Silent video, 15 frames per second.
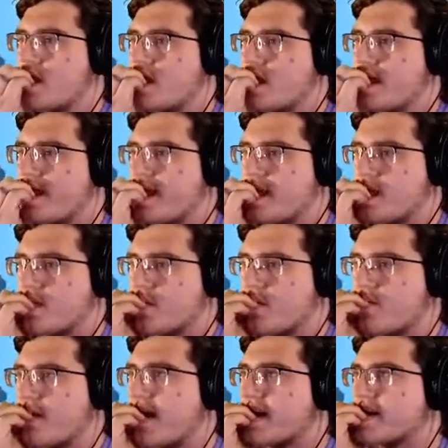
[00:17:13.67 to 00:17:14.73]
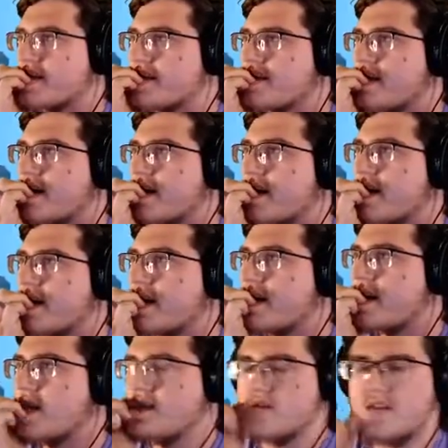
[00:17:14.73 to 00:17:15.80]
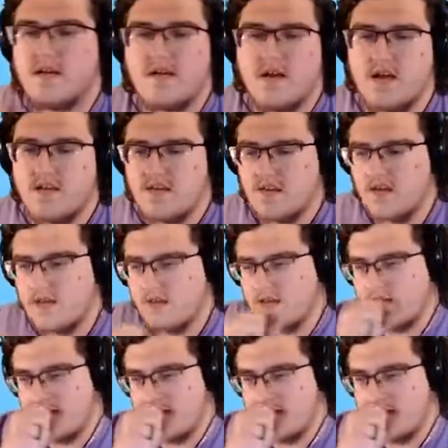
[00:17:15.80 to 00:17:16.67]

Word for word: And we max the Psychic. It's still not killing.